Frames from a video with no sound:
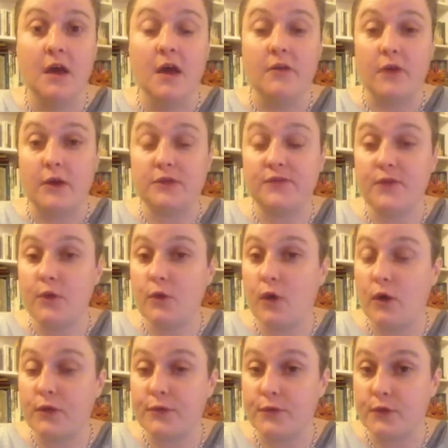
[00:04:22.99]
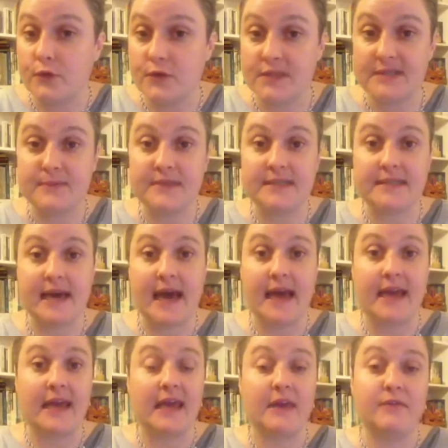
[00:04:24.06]
those of you who got through Christmas
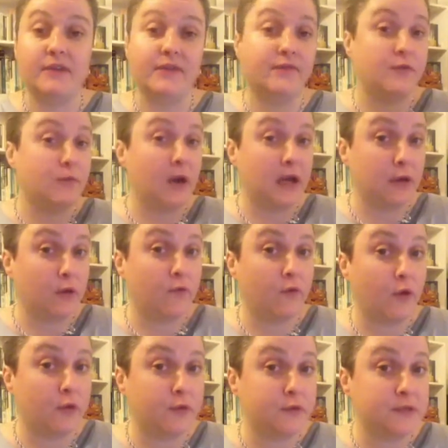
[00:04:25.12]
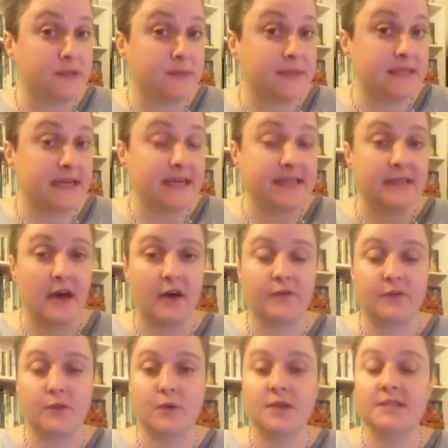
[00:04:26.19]
Day, even if you might not have got through some of the days
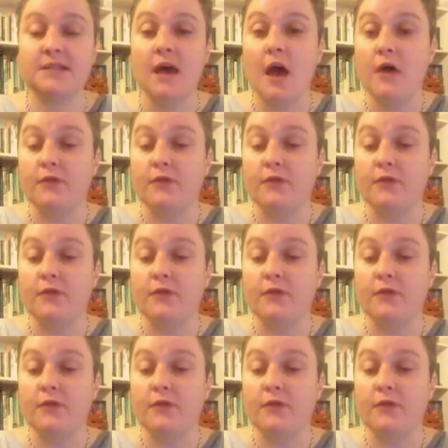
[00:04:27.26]
afterwards,